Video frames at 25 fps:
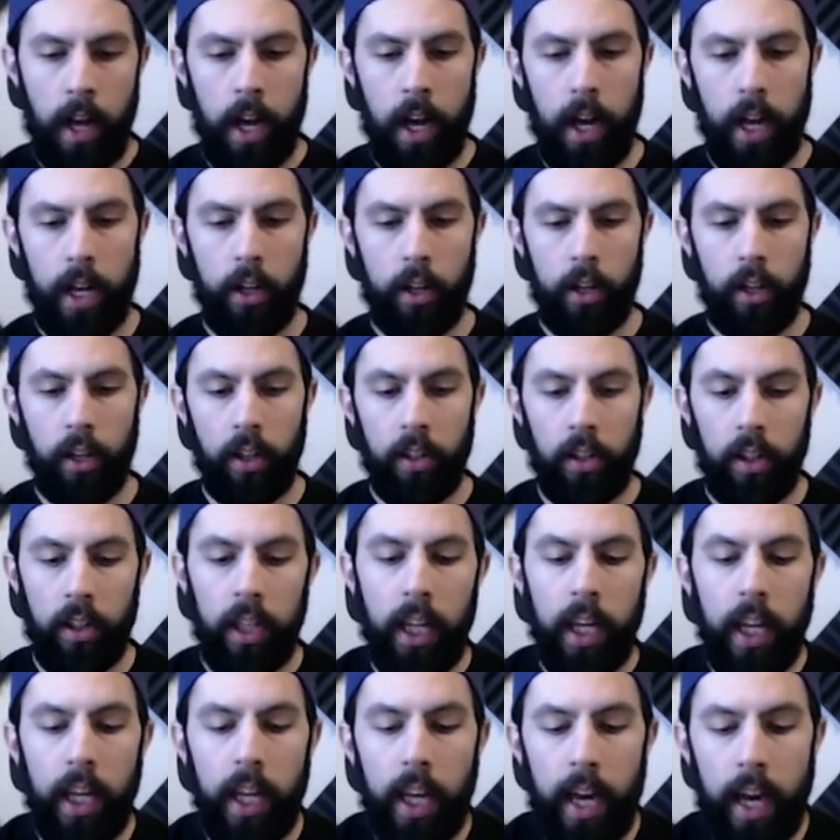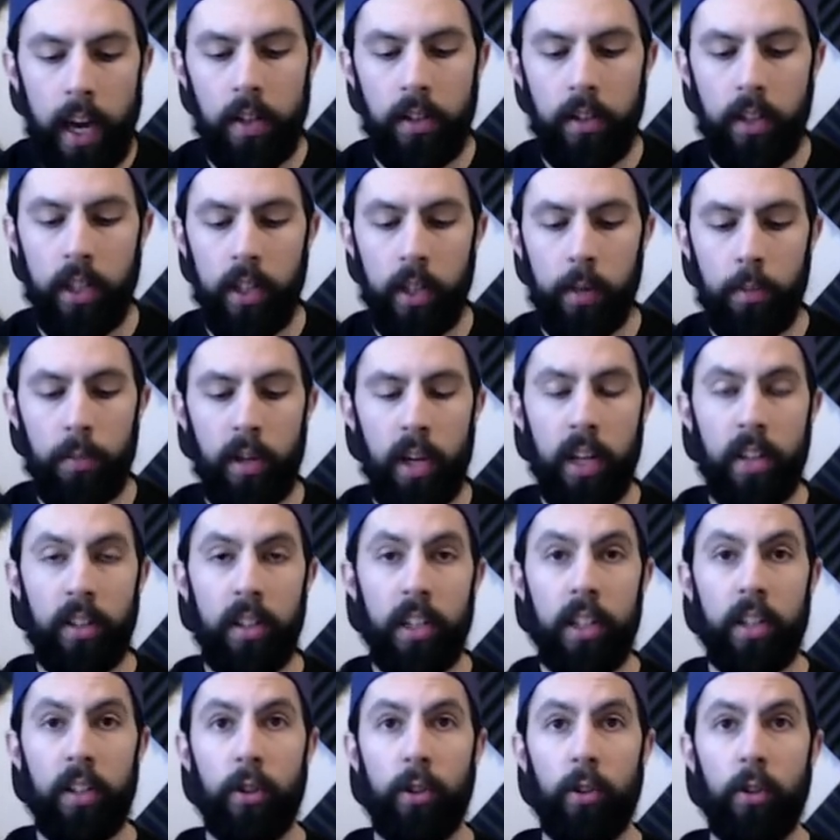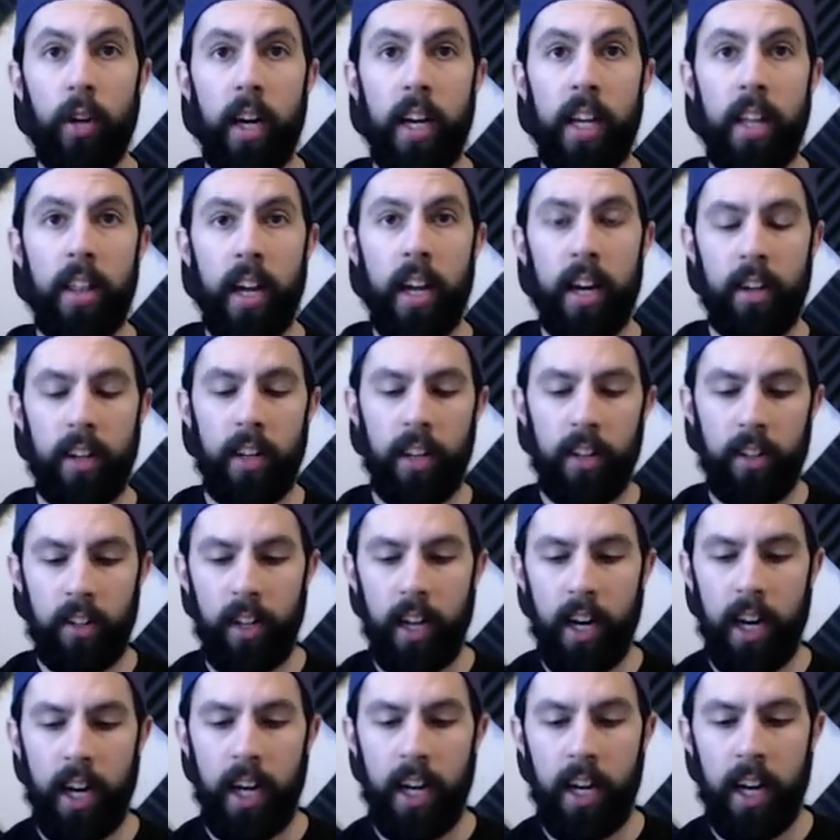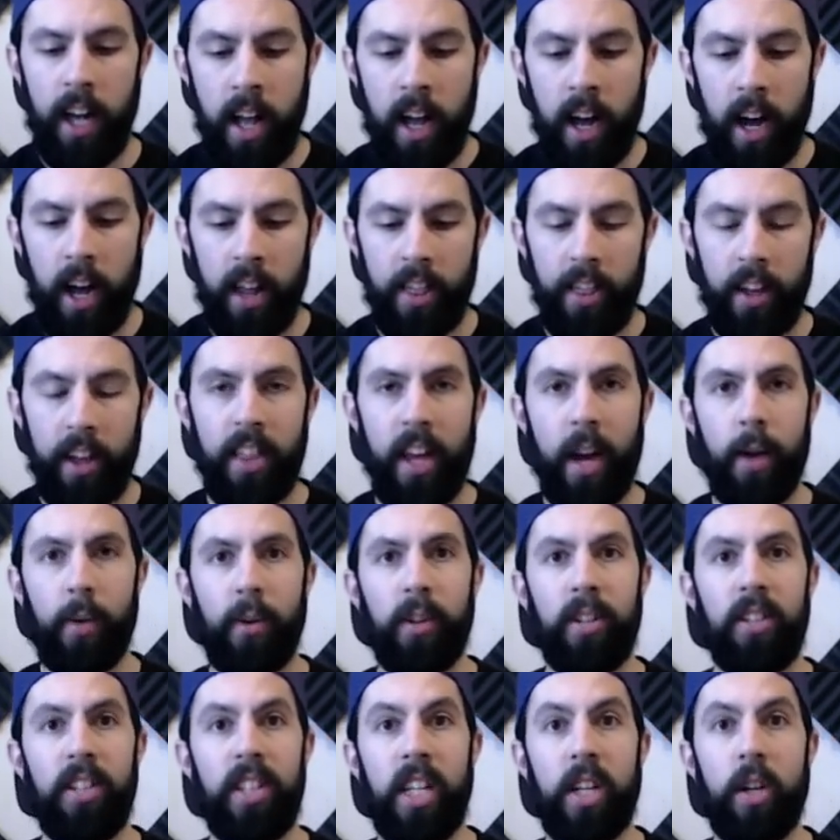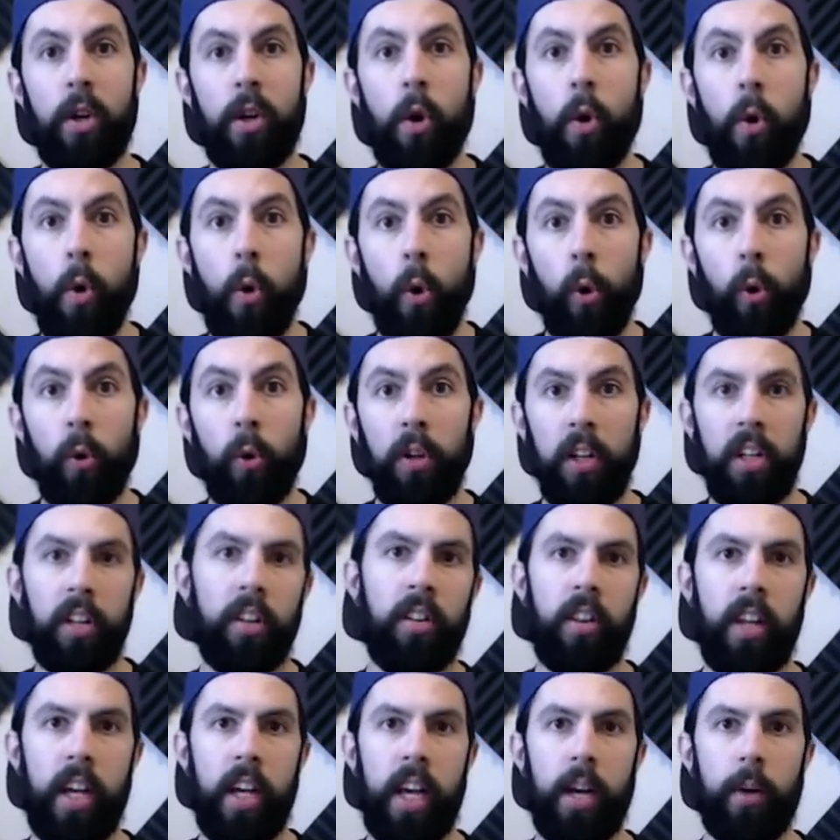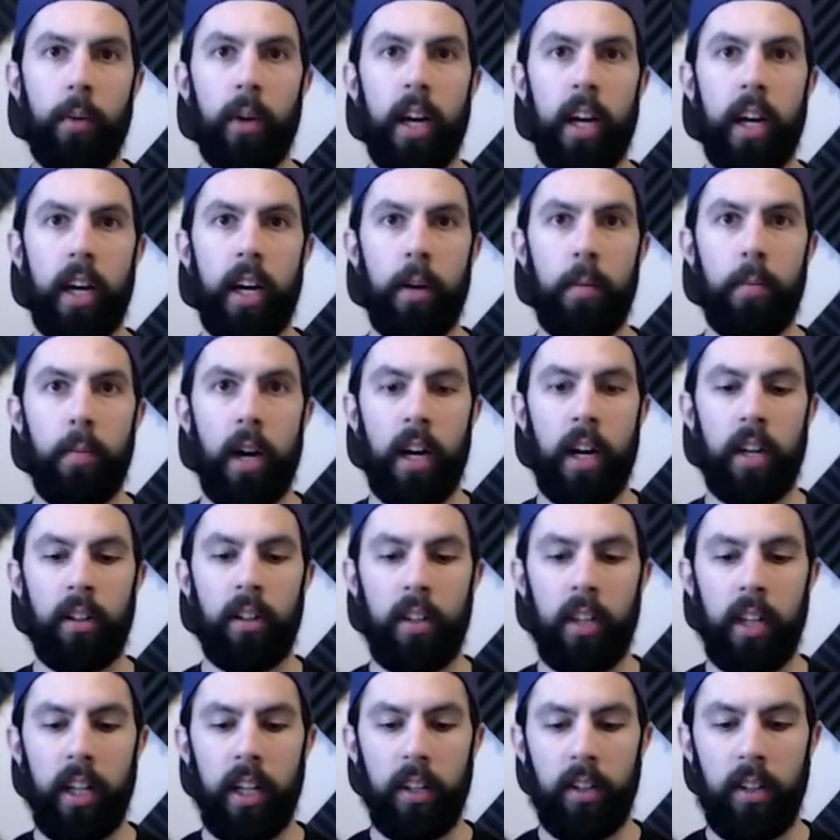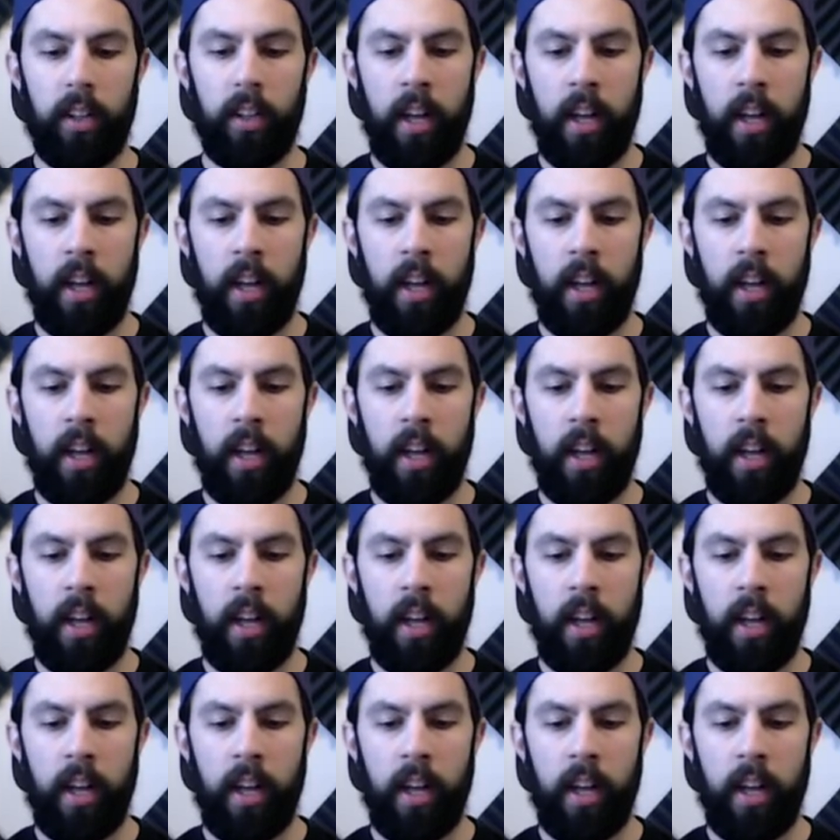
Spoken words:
You can see actually the processor right there inside. I thought that was the coolest thing when I unboxed this.